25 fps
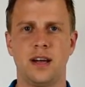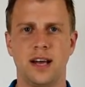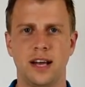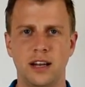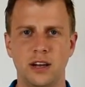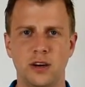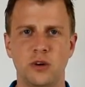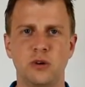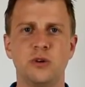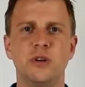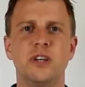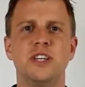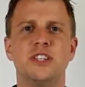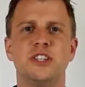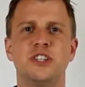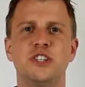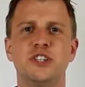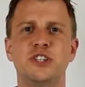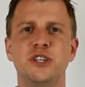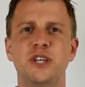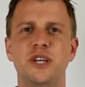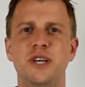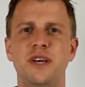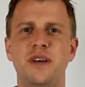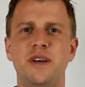Hello, this
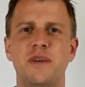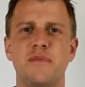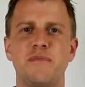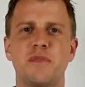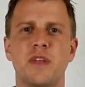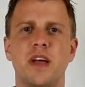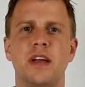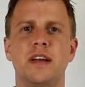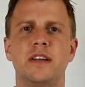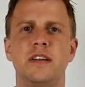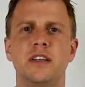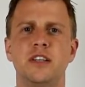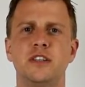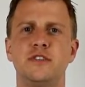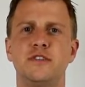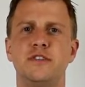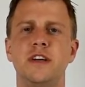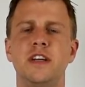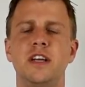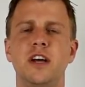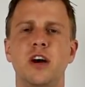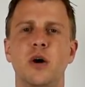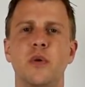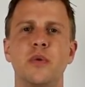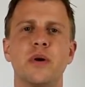is Nick, and in this
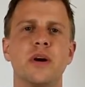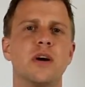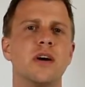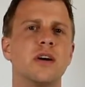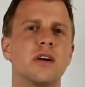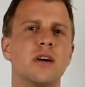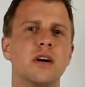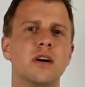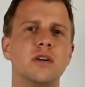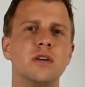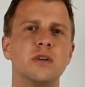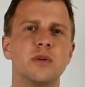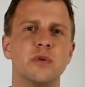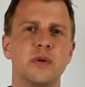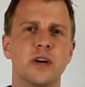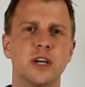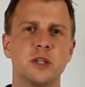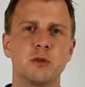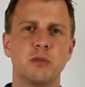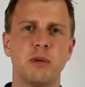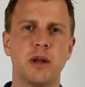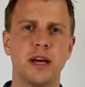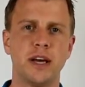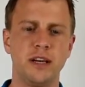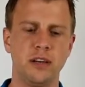video we are going to
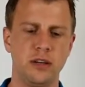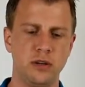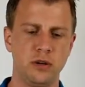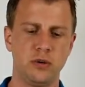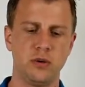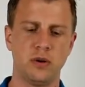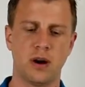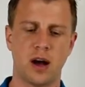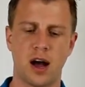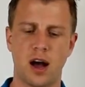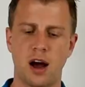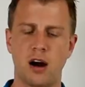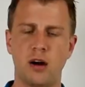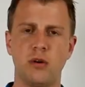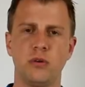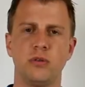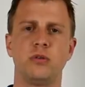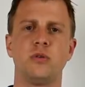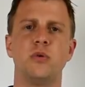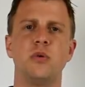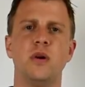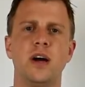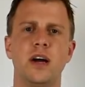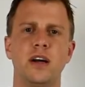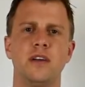explain you
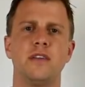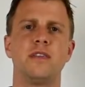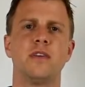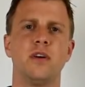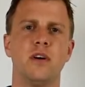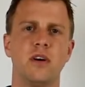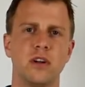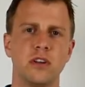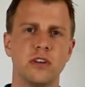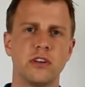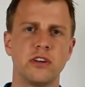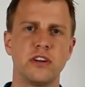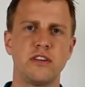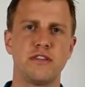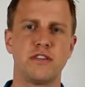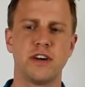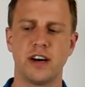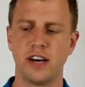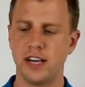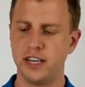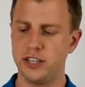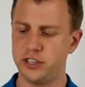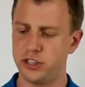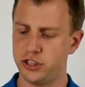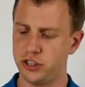how to add all the
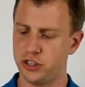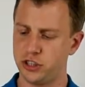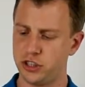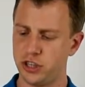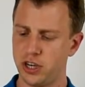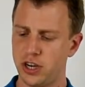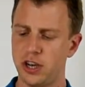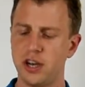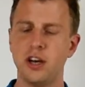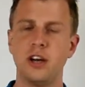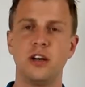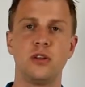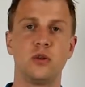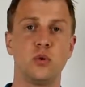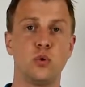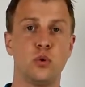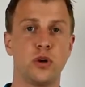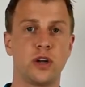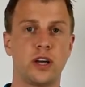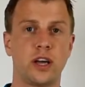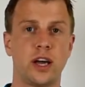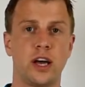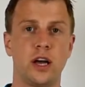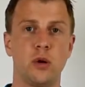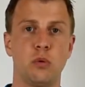devices to
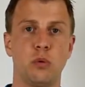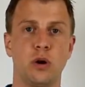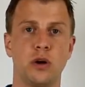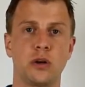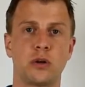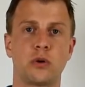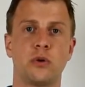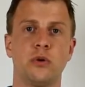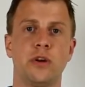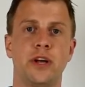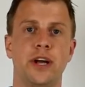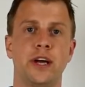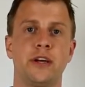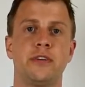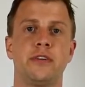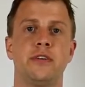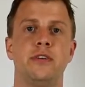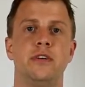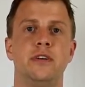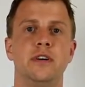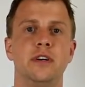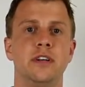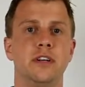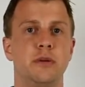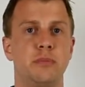the K1
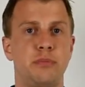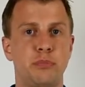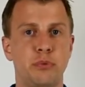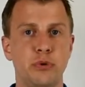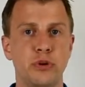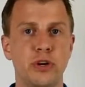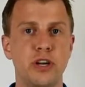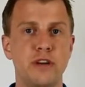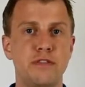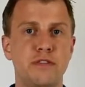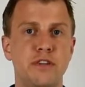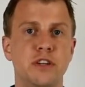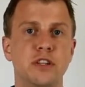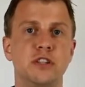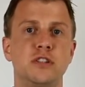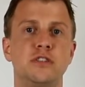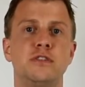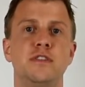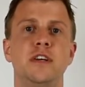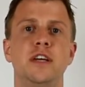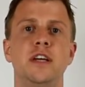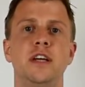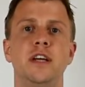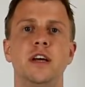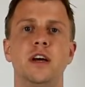connector. In the
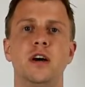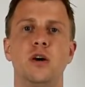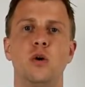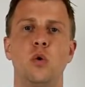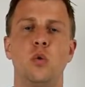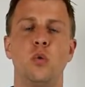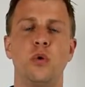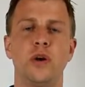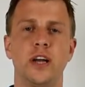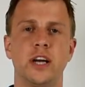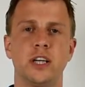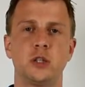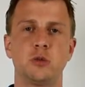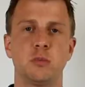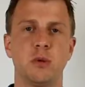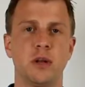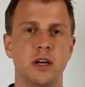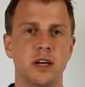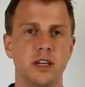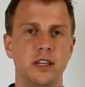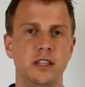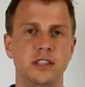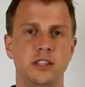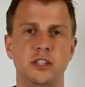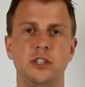previous video we
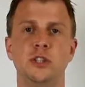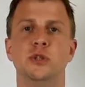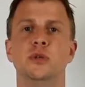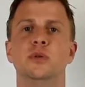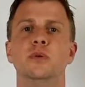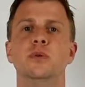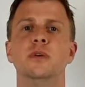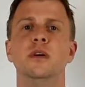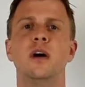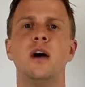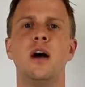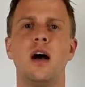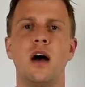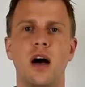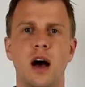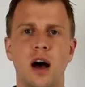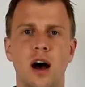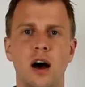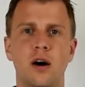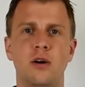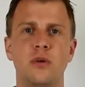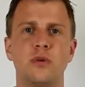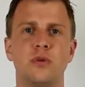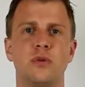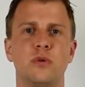explained you
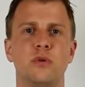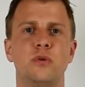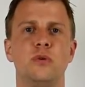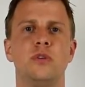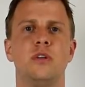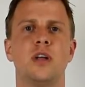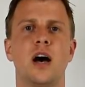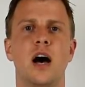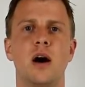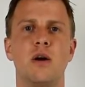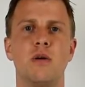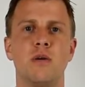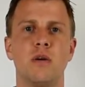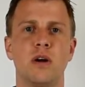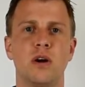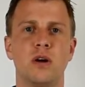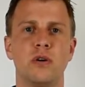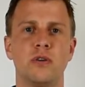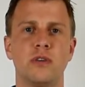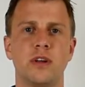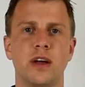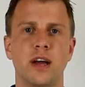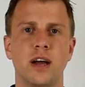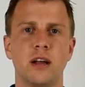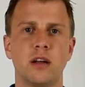how to
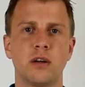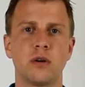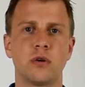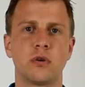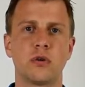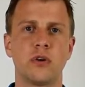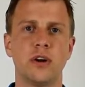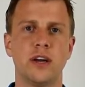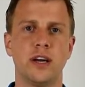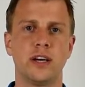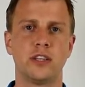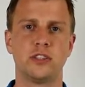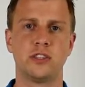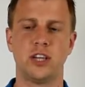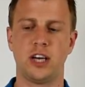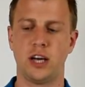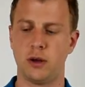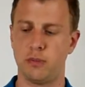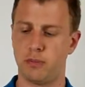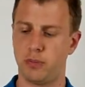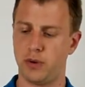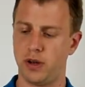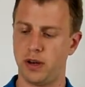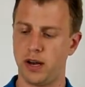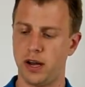download the ELRO Connects
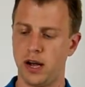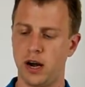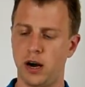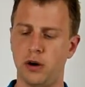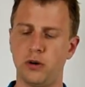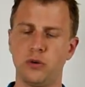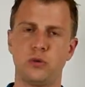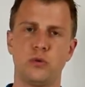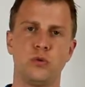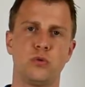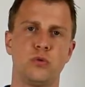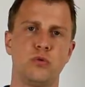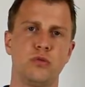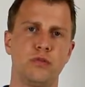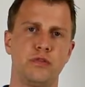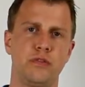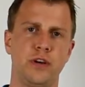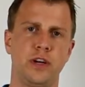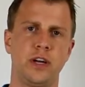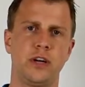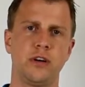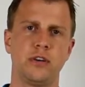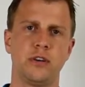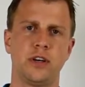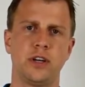app and how to
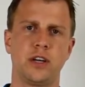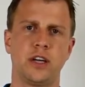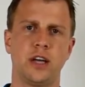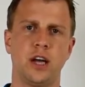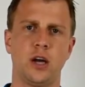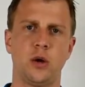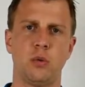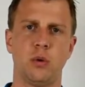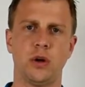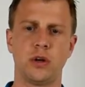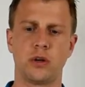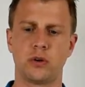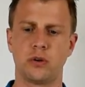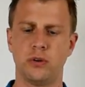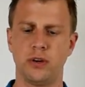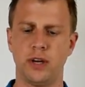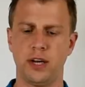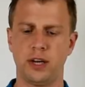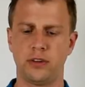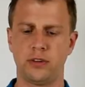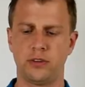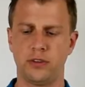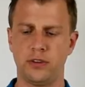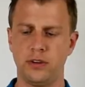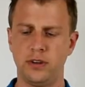configure the K1
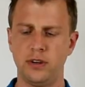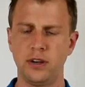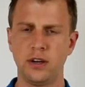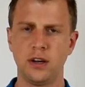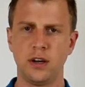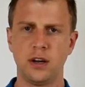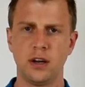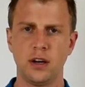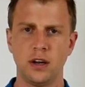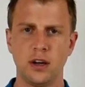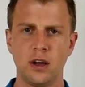connector.